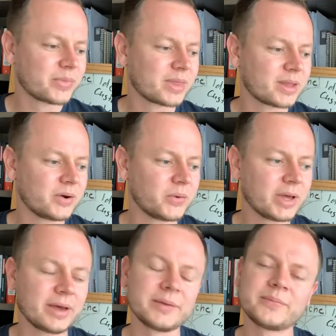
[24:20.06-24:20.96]

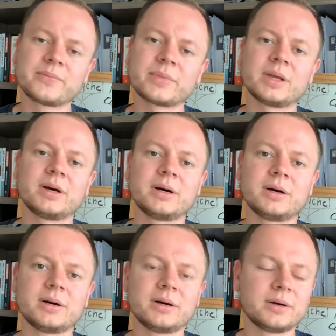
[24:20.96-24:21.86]
Okay,
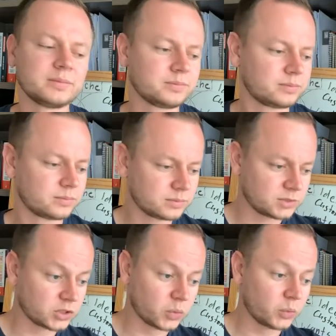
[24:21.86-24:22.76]

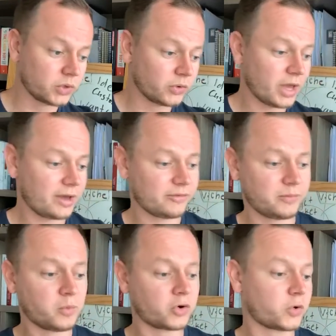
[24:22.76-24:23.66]
so we don't have
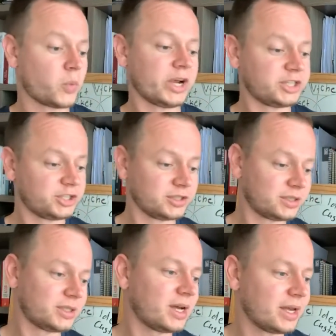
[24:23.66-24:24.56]
more
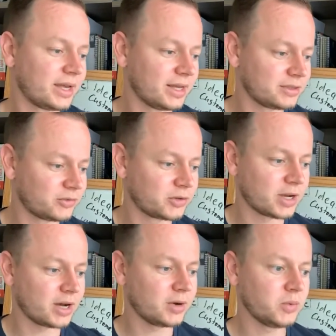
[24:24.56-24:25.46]
questions, I guess, for
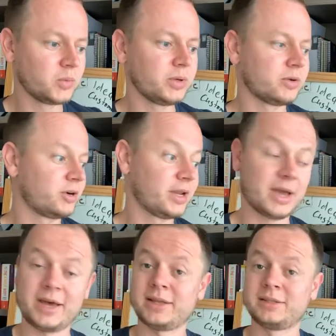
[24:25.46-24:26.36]
now. We already
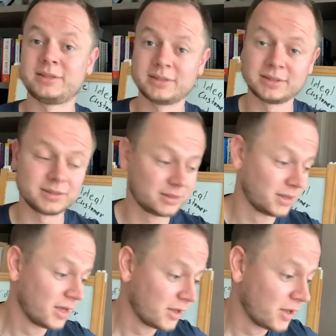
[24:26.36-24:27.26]
had
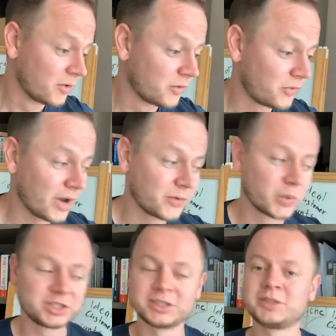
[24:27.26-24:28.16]
5
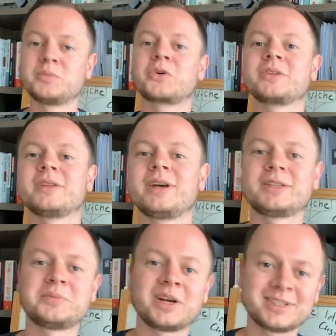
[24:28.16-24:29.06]
questions more than I
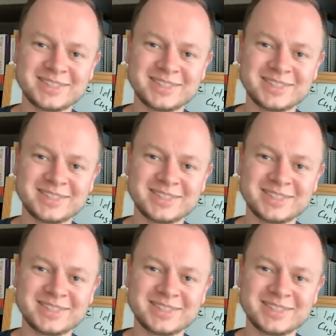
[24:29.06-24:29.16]
expected.